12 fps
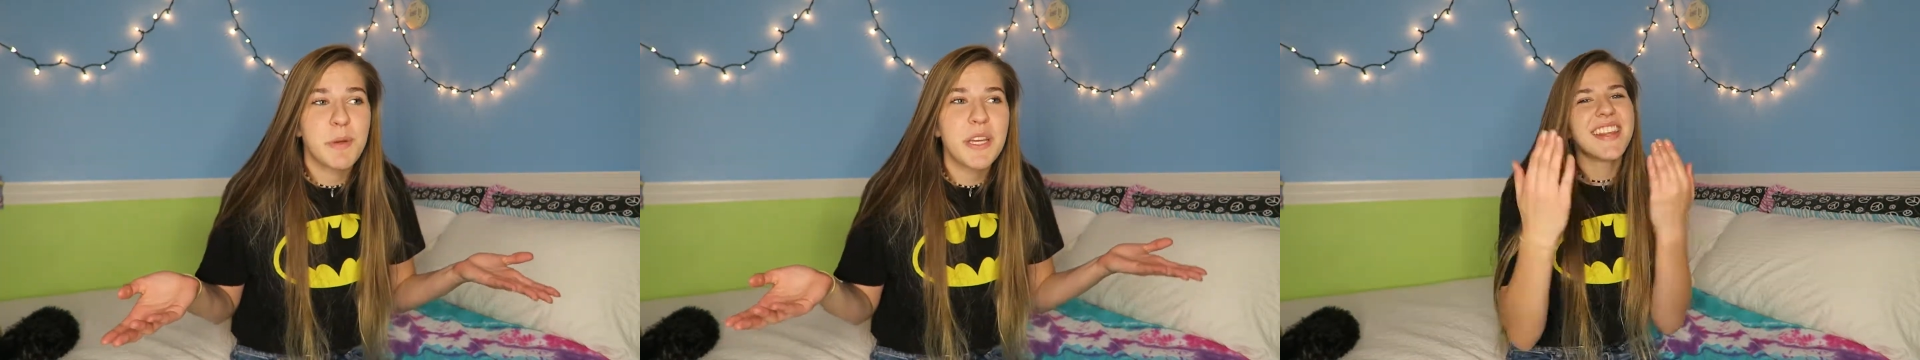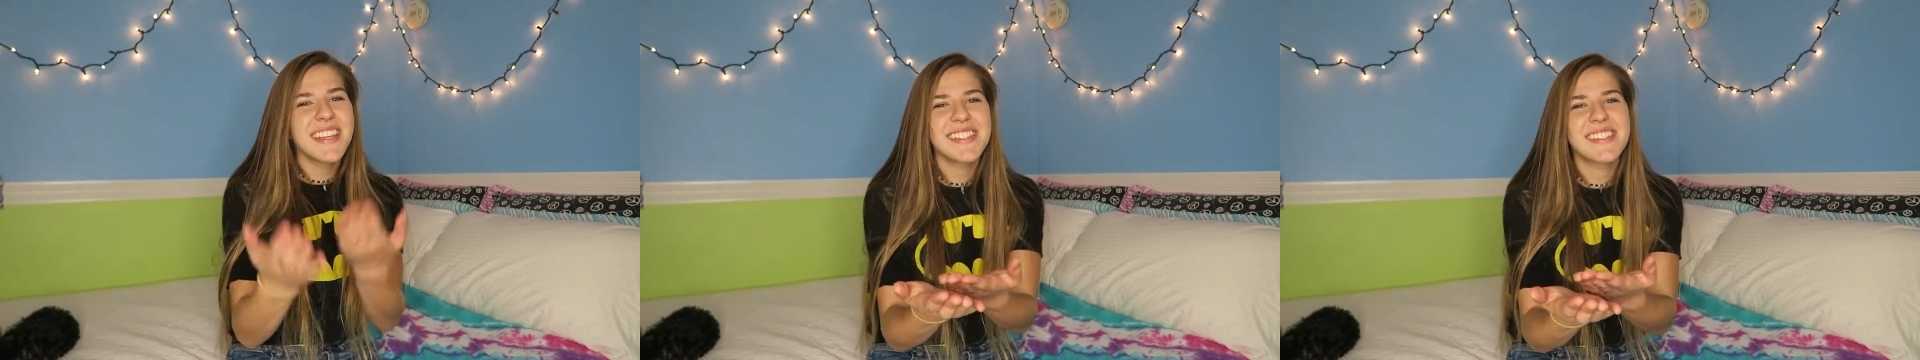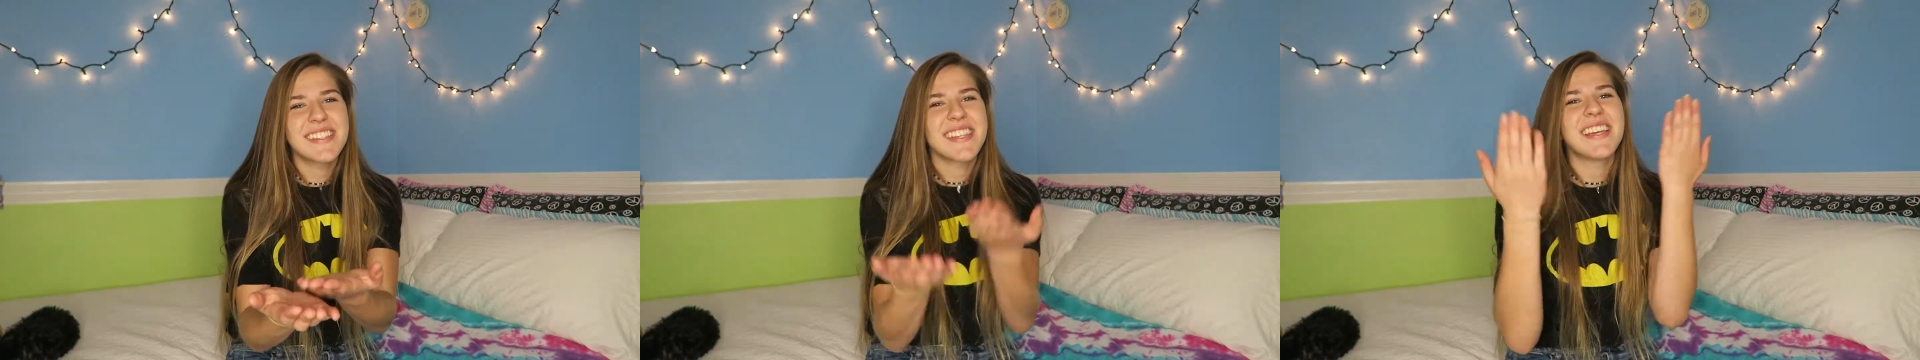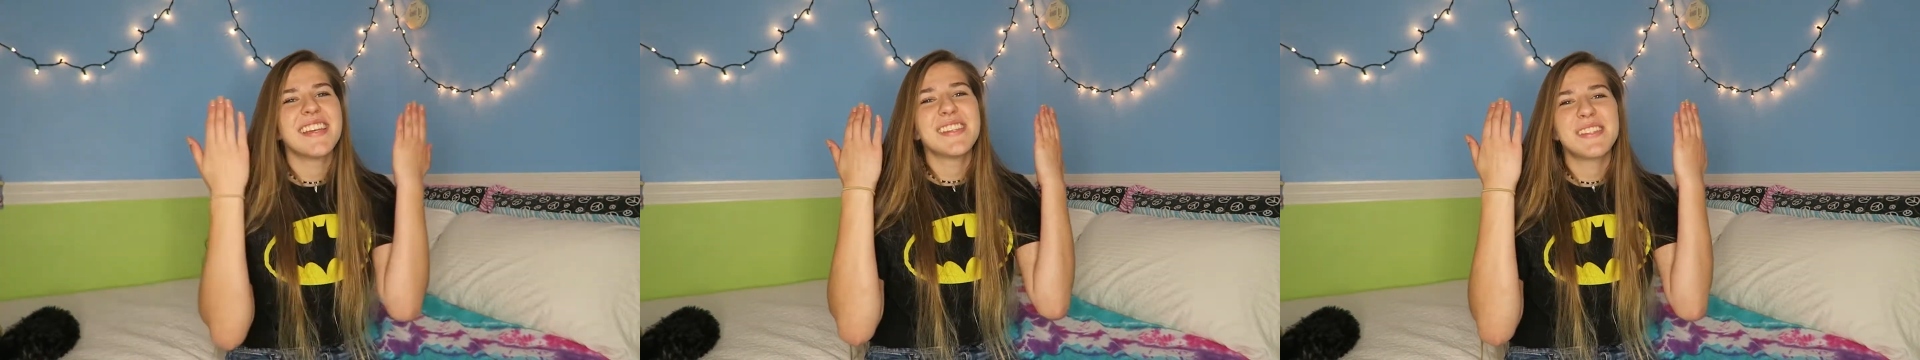but this
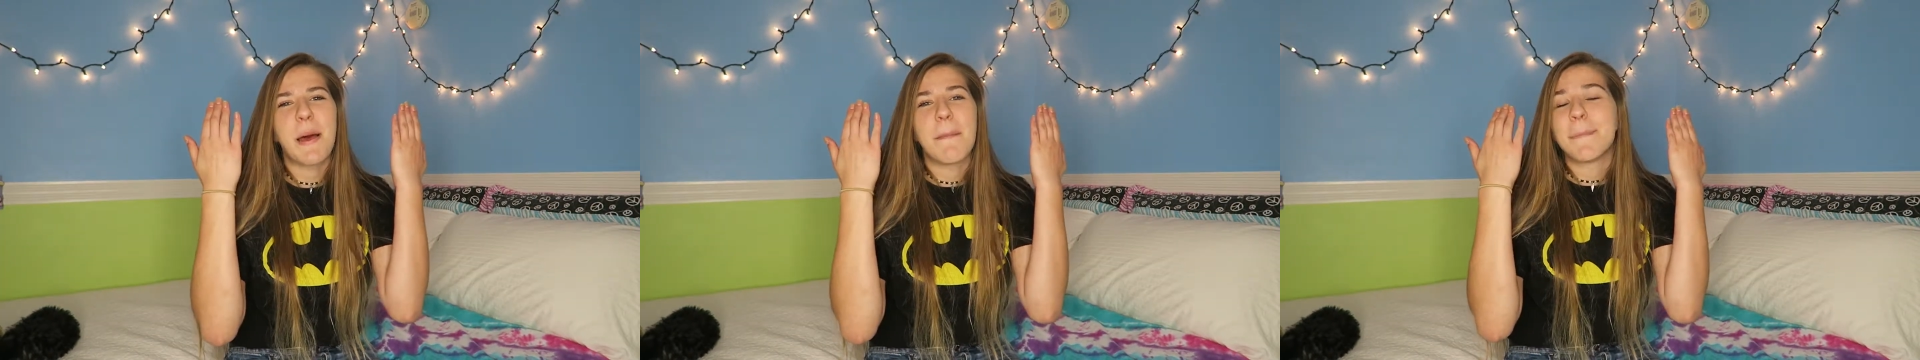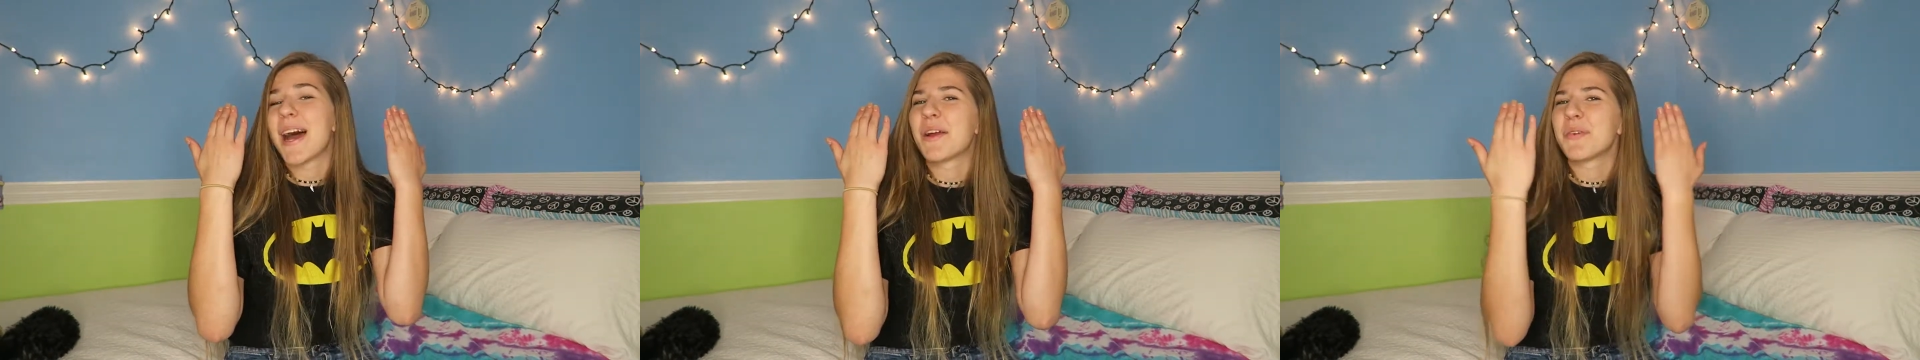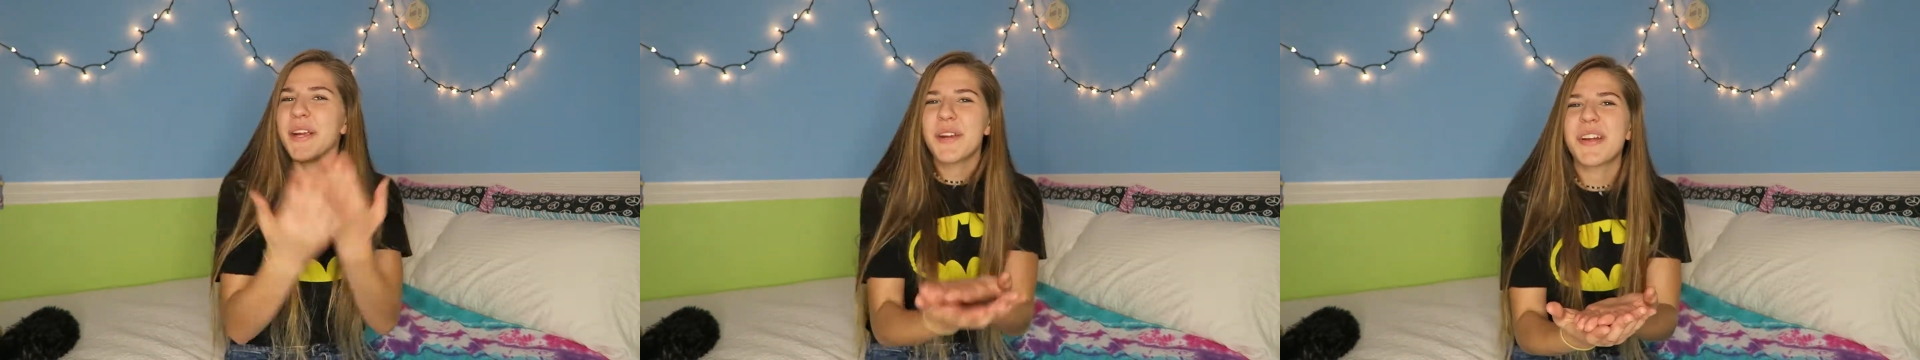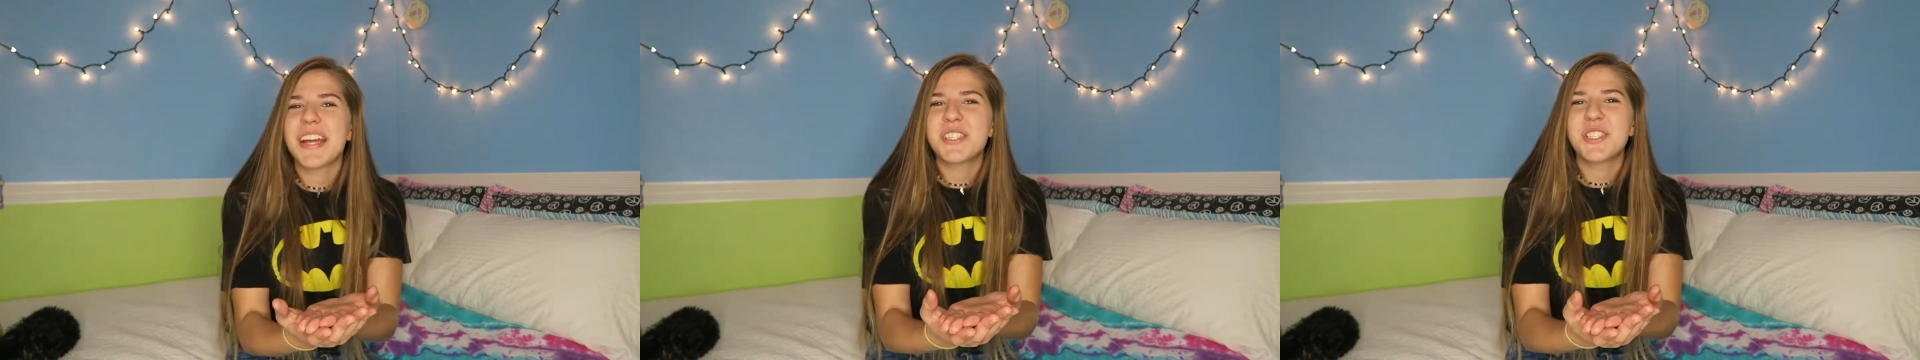is my
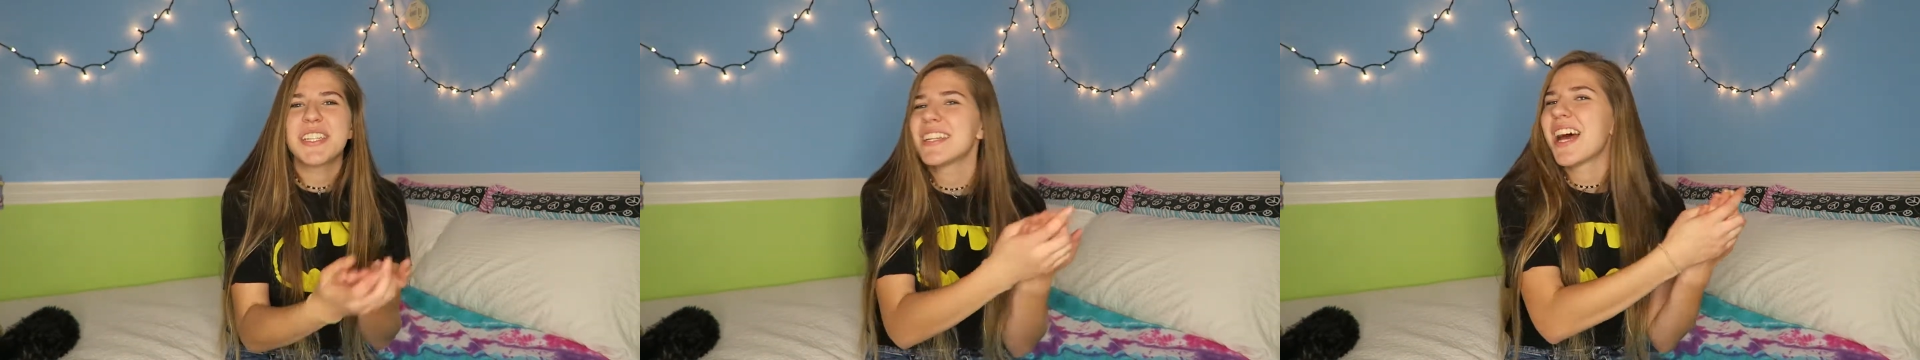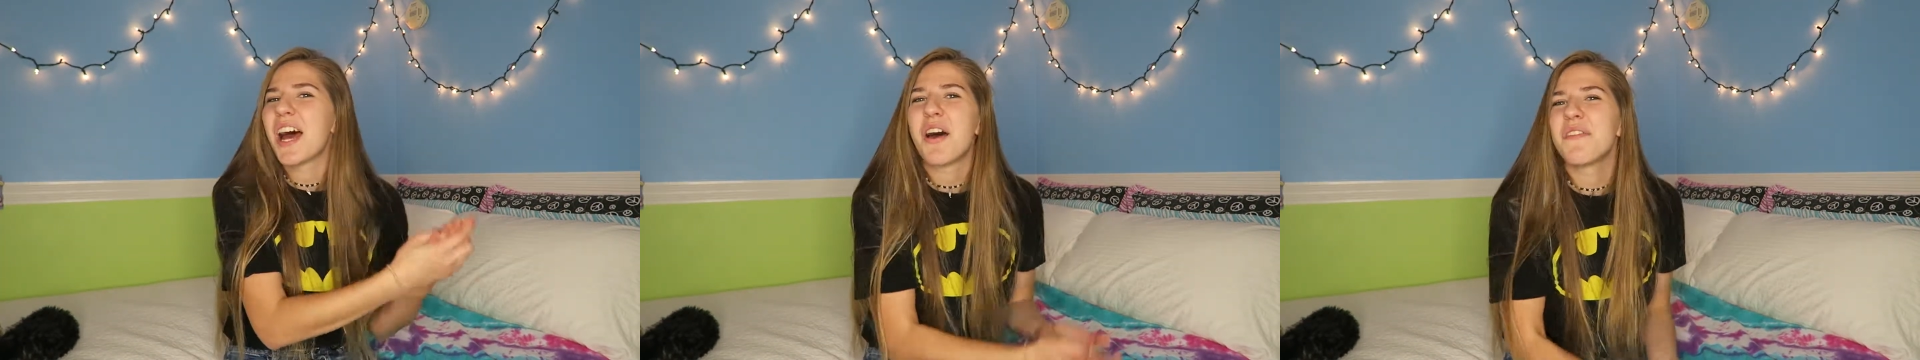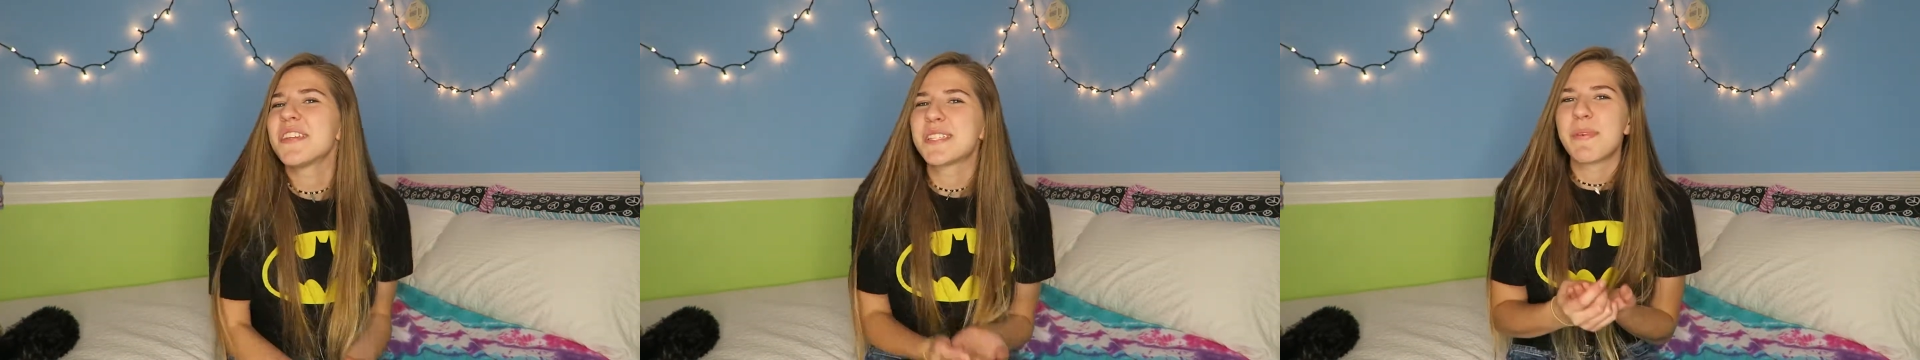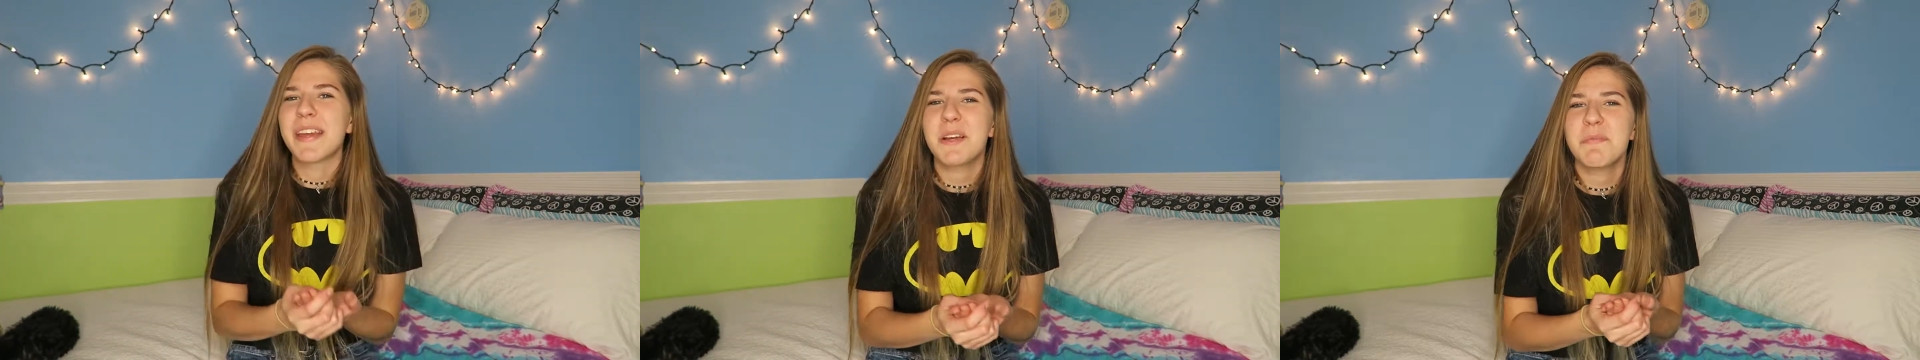recreation of
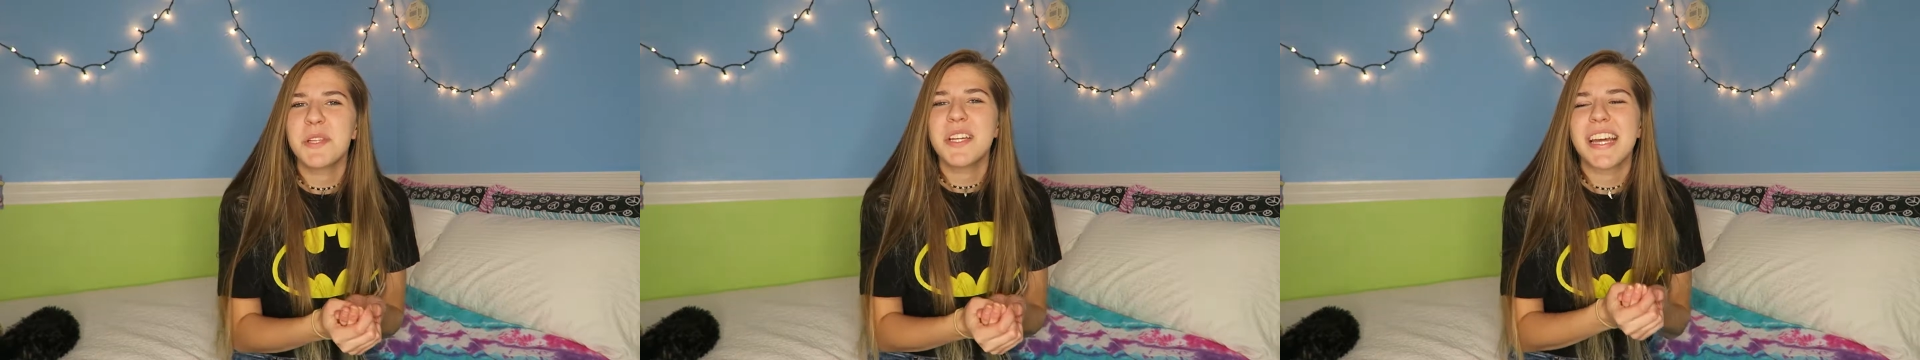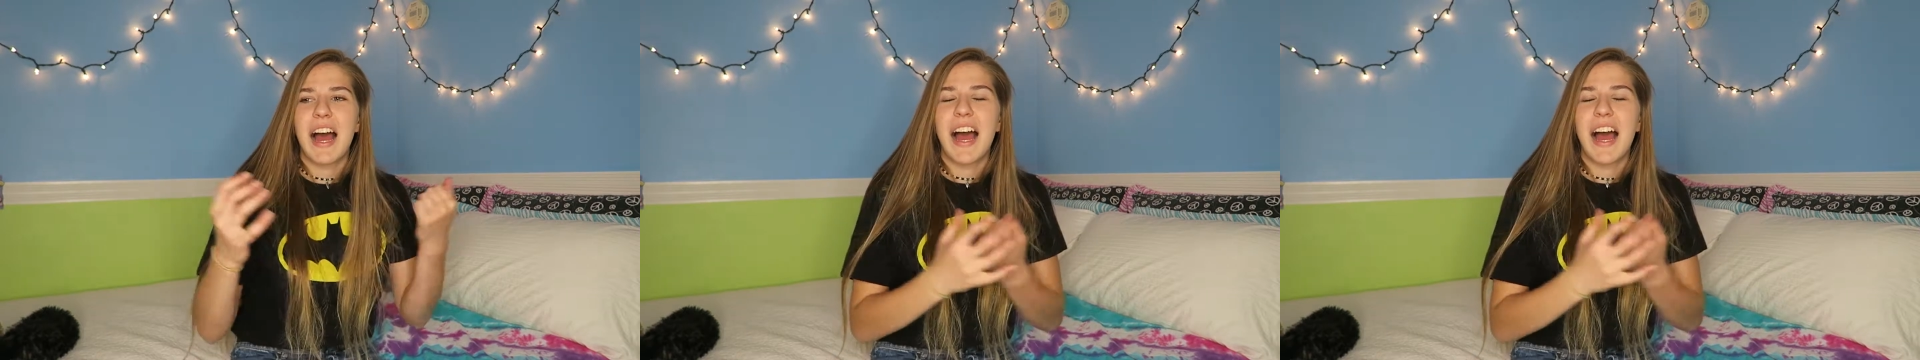this makeup look.